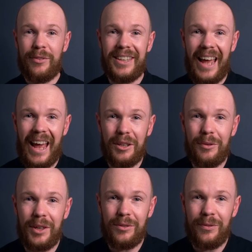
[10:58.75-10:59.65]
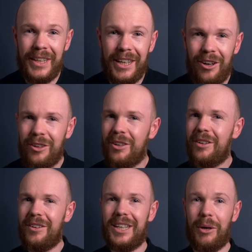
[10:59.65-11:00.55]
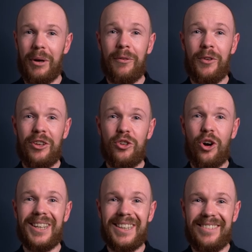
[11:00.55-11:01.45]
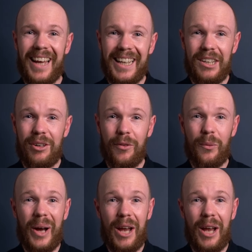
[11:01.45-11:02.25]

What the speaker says: at the end of this video. Now if you enjoy this data-driven way